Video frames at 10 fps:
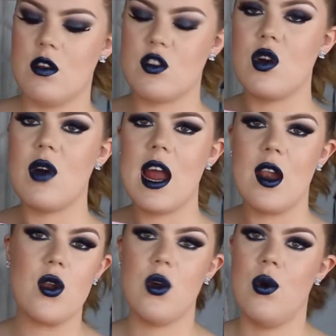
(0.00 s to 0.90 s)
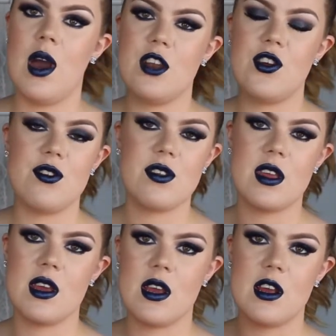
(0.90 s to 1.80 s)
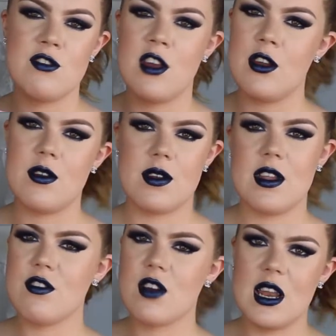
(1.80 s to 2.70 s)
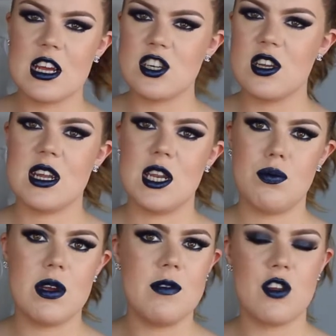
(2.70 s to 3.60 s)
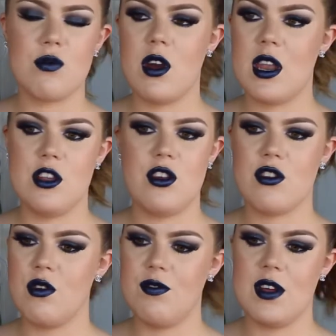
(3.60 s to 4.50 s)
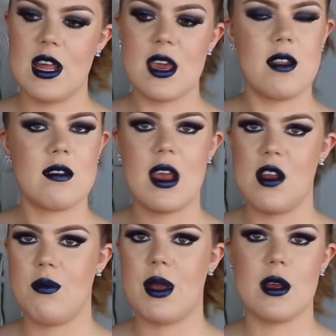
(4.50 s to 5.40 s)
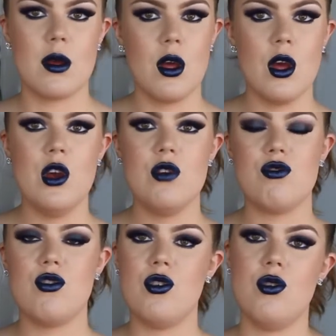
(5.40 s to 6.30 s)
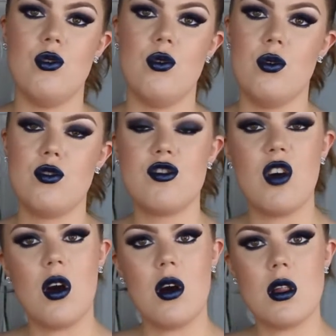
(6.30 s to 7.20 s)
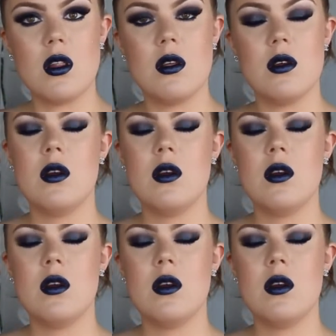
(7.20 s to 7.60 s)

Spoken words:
So I don't know, it's not this collection and the previous one, I just don't feel like it's catering to tall,